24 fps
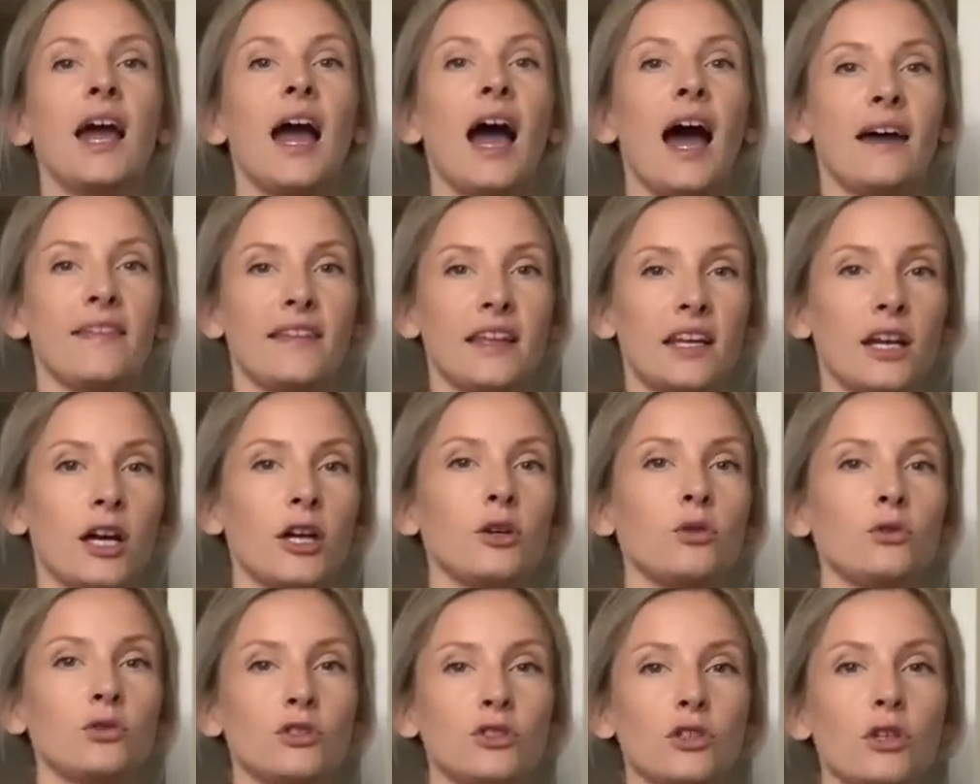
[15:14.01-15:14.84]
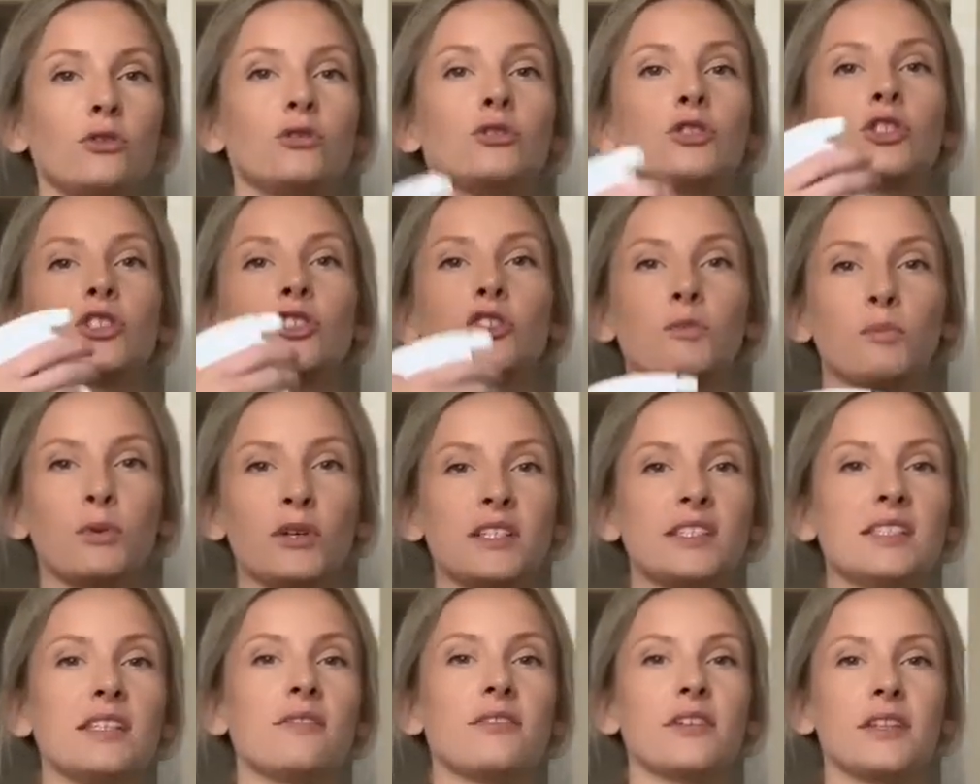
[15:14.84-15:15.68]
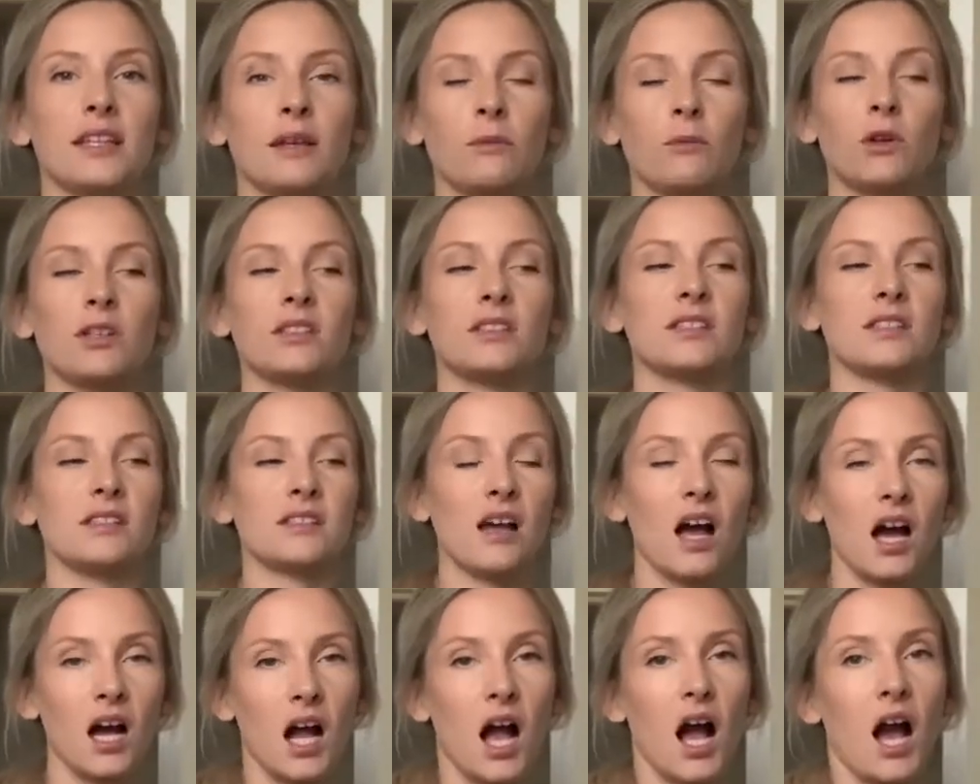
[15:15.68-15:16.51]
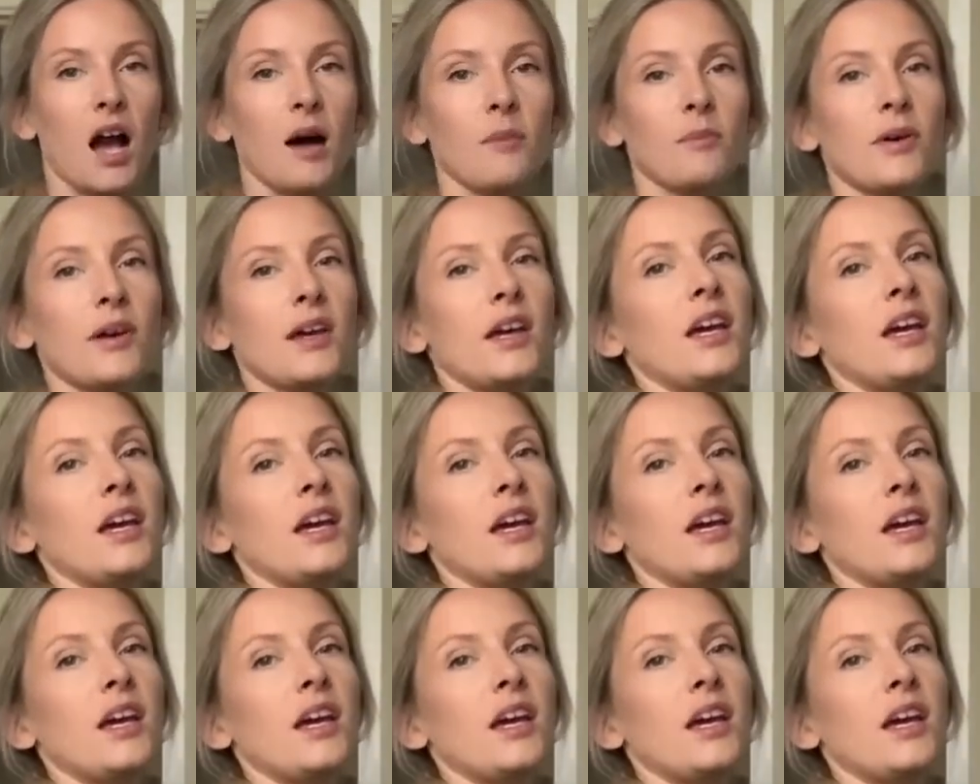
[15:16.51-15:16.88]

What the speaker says: and then I also just spritz everything once it's hung up,